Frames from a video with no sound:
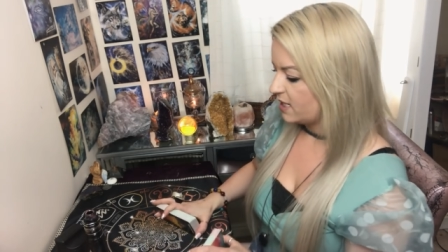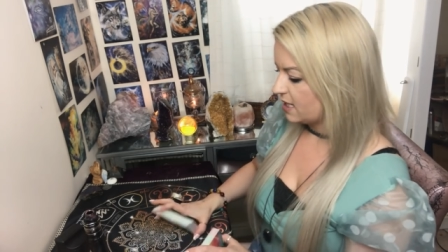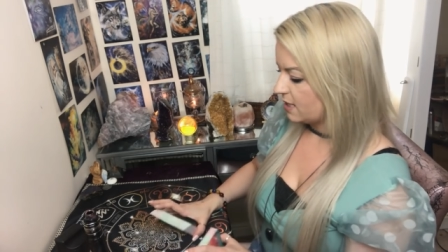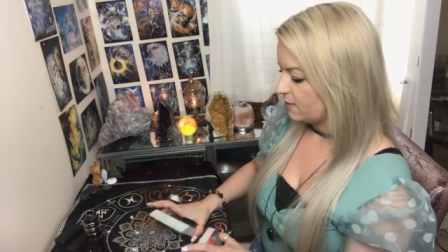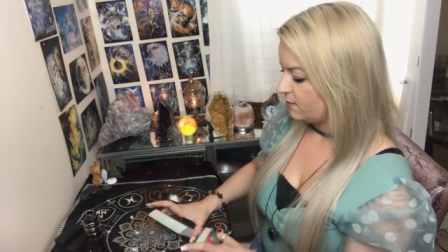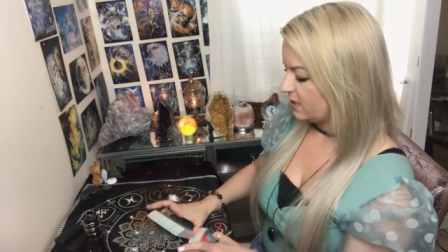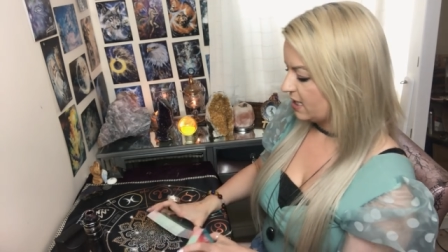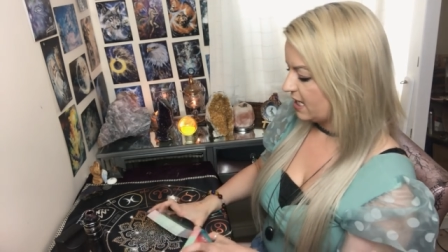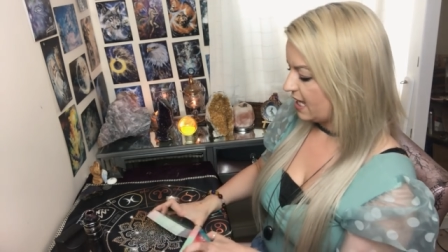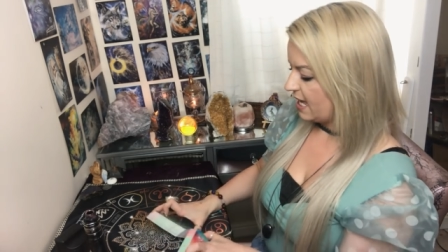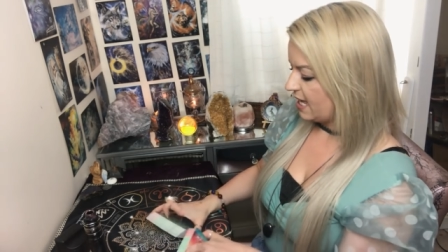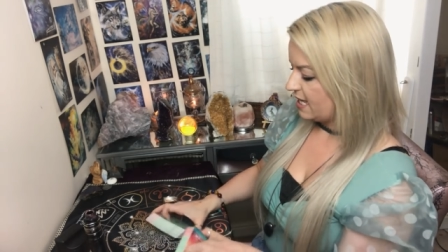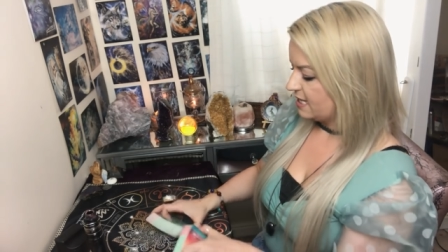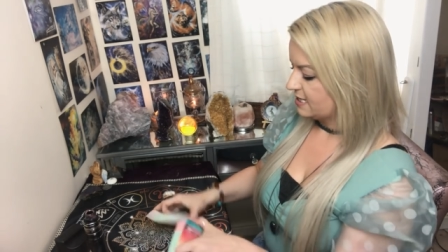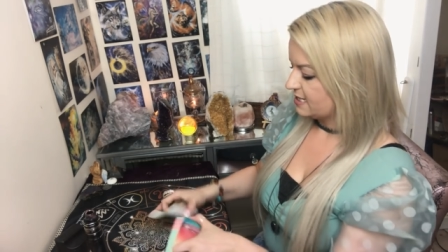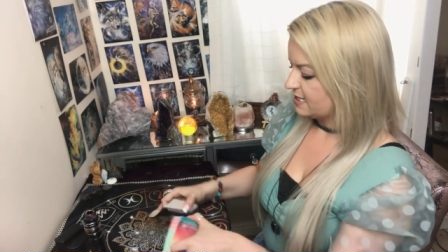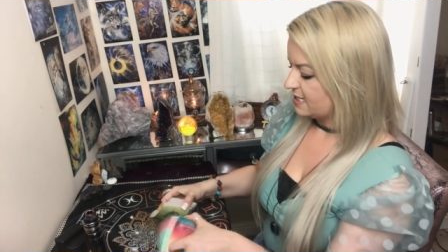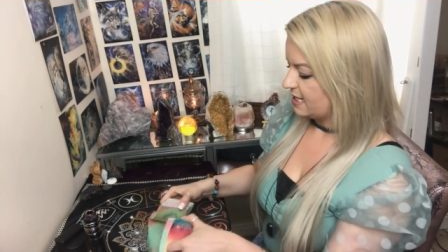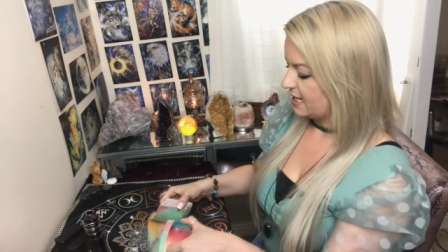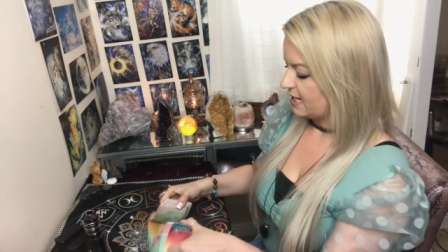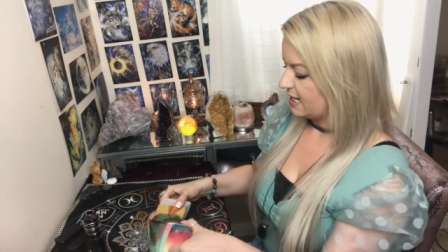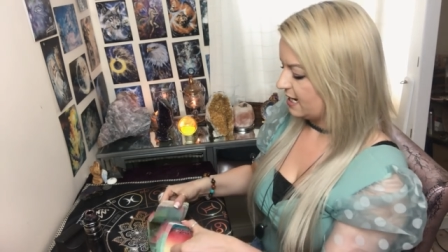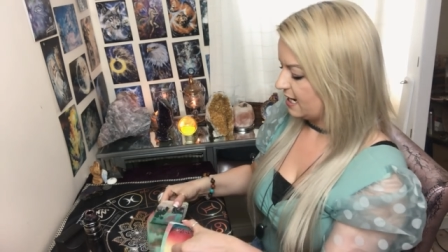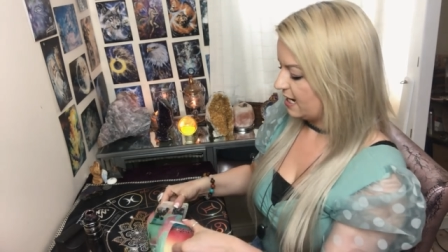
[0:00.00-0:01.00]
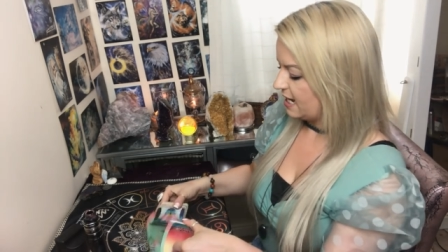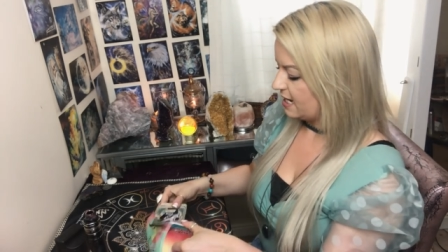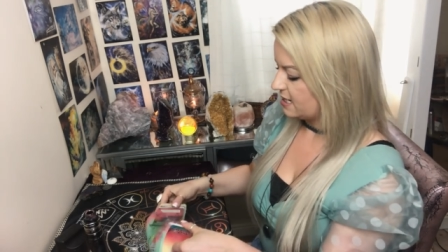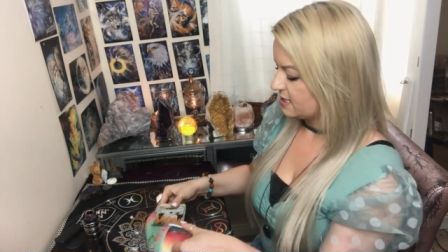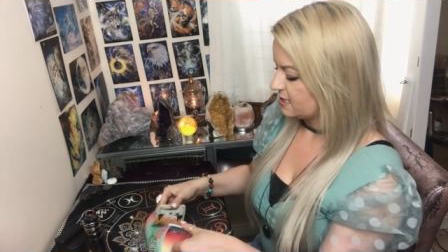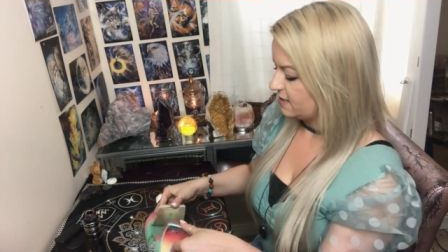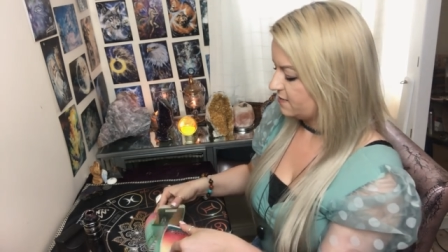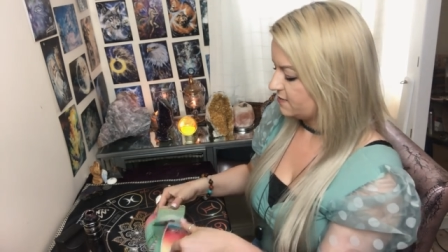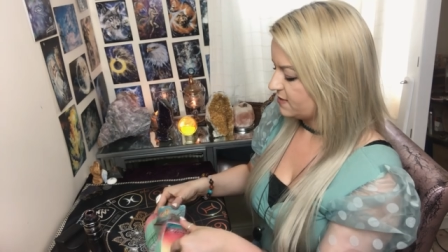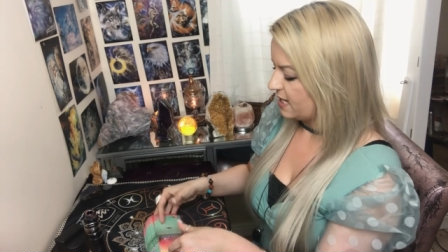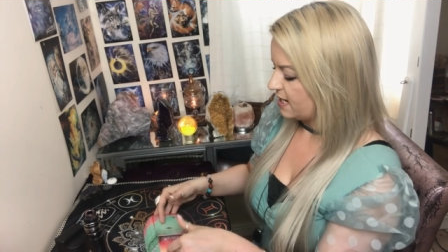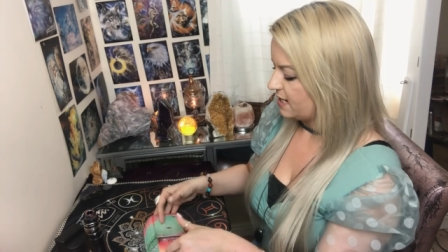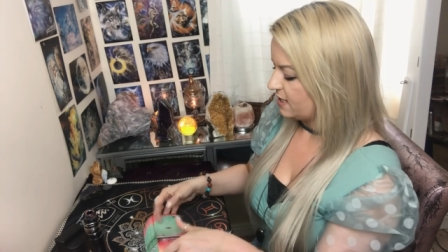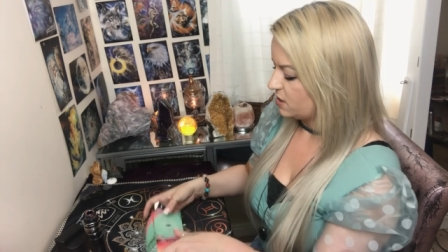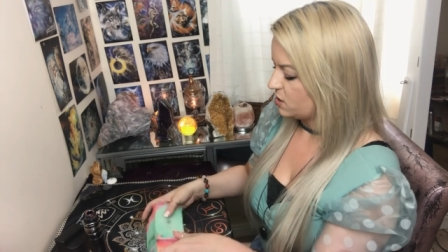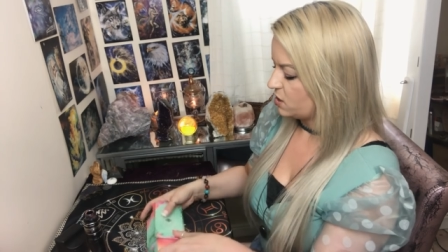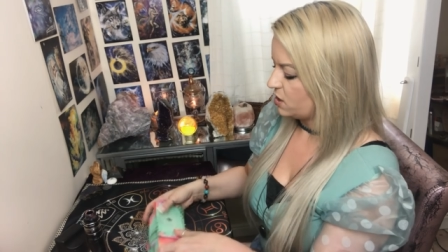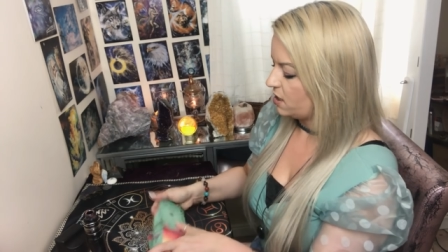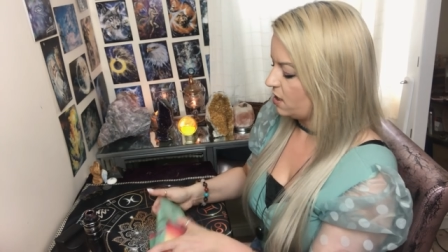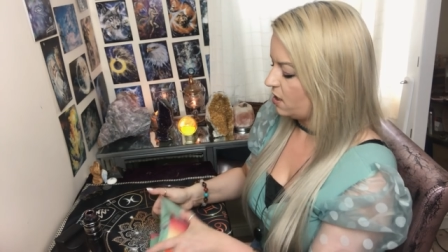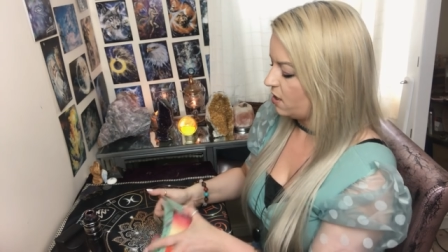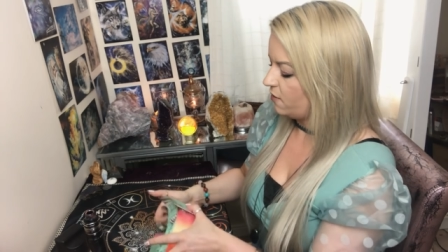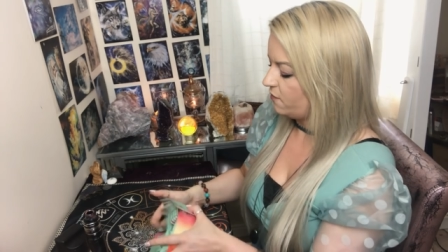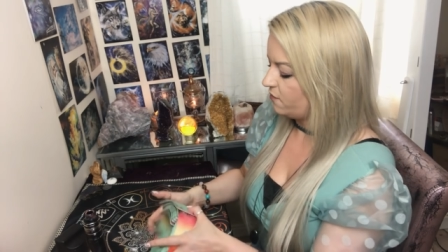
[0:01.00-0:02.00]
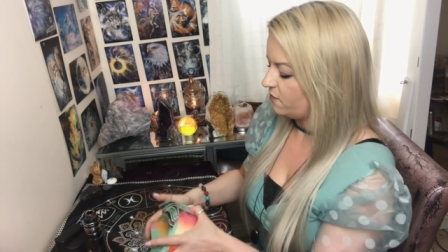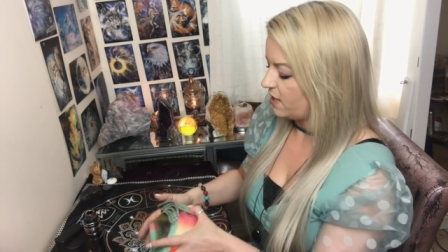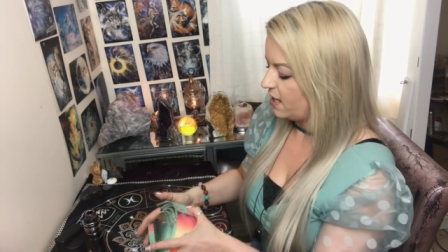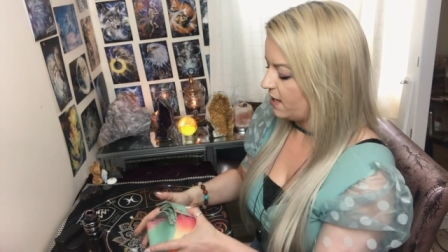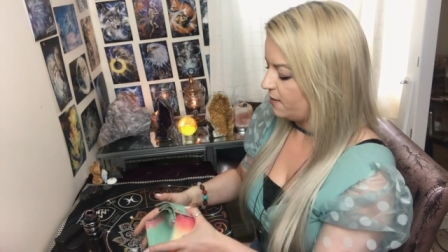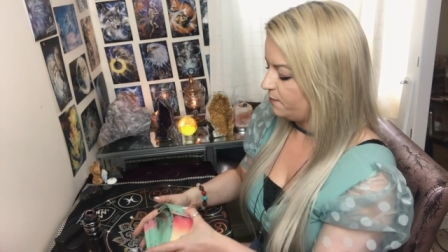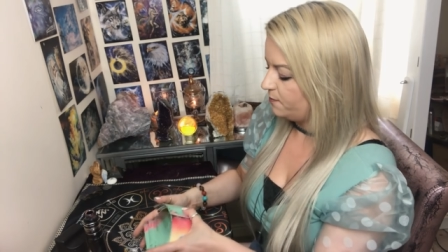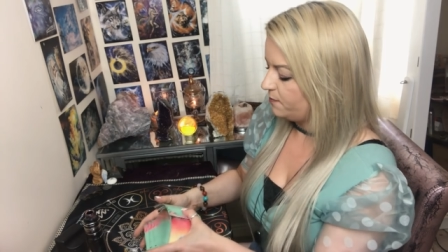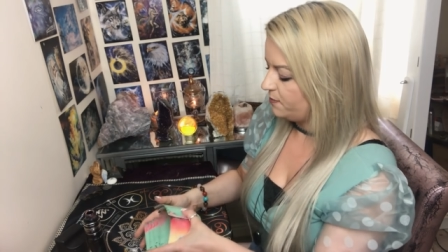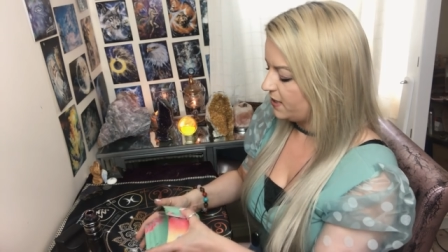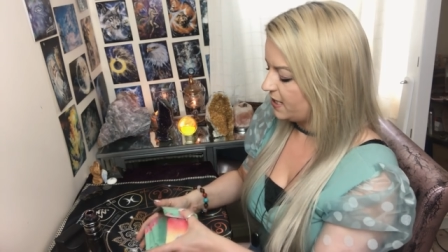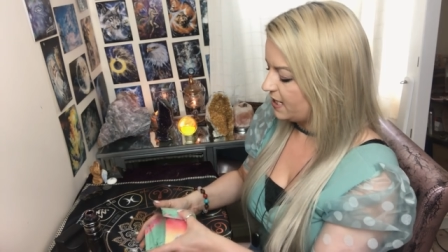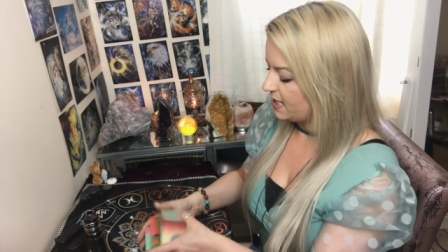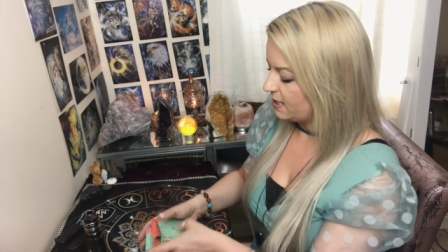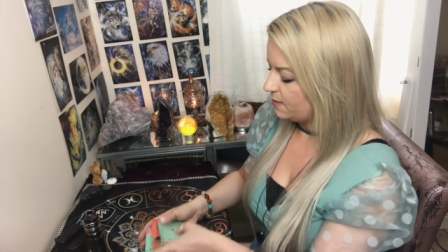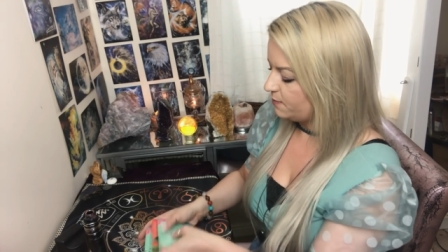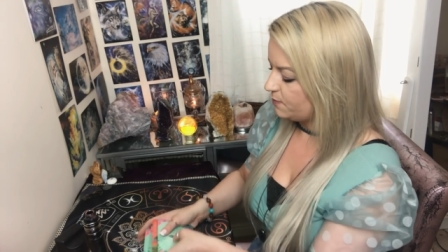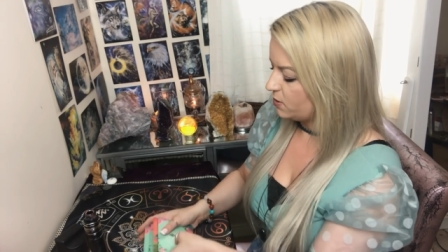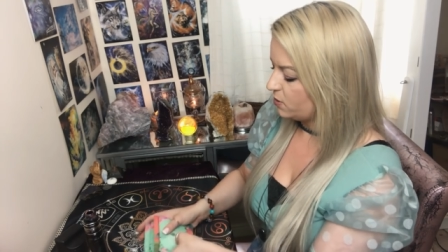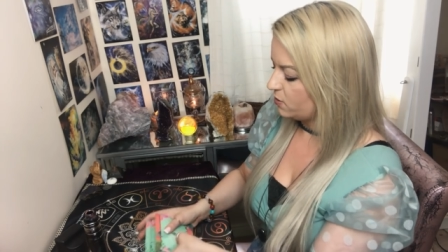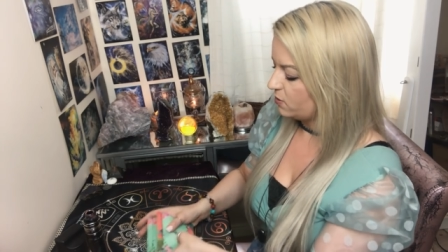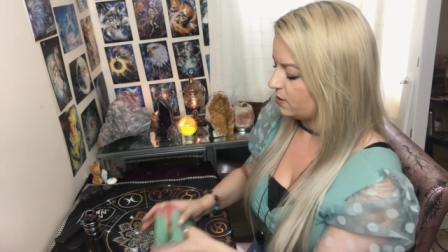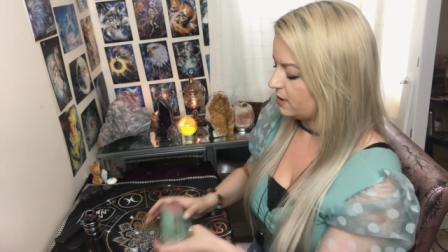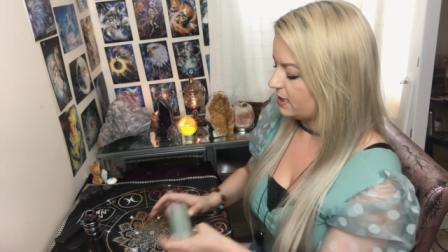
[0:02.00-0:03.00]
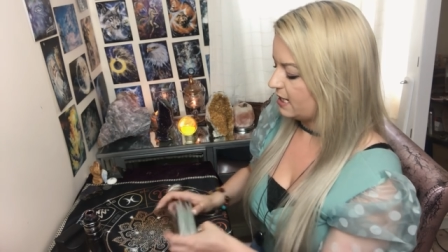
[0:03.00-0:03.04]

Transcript: Can we get into the collective energy of their people,